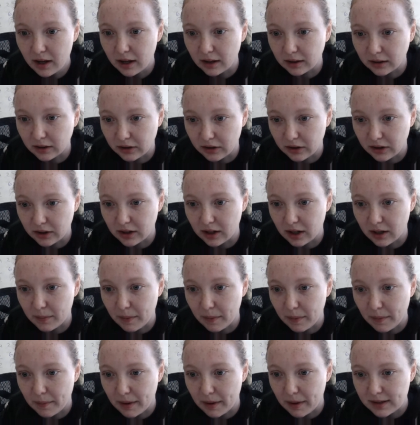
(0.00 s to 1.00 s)
I'm learning a lot
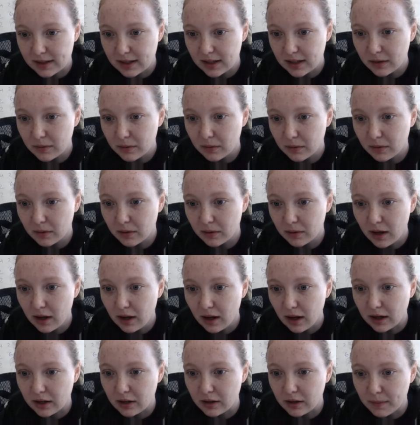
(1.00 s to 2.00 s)
about MySQL.
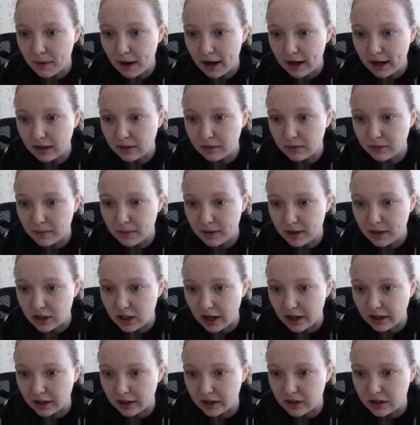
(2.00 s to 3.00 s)
I knew the backend would be a
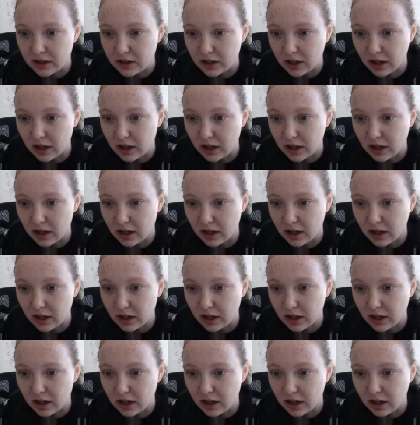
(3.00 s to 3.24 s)
challenge.